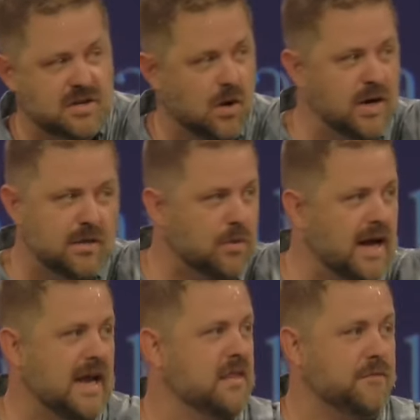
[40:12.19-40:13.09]
going to the
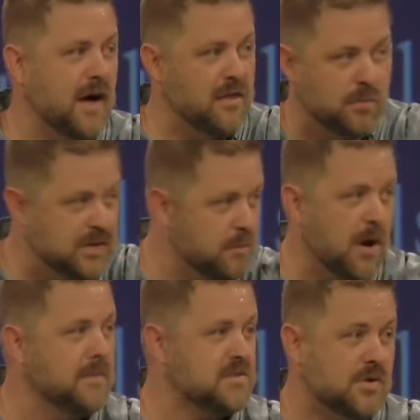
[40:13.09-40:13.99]
right hand of the Father with the
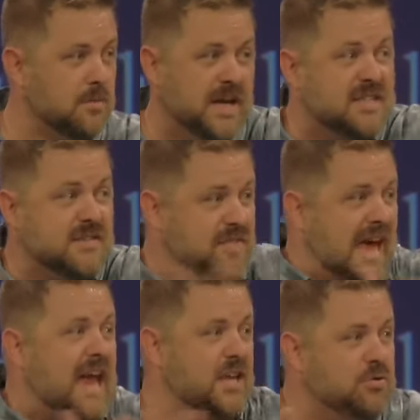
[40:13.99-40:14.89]
promise to return, because of
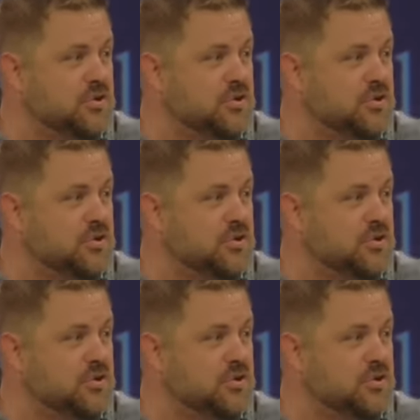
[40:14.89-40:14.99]
that,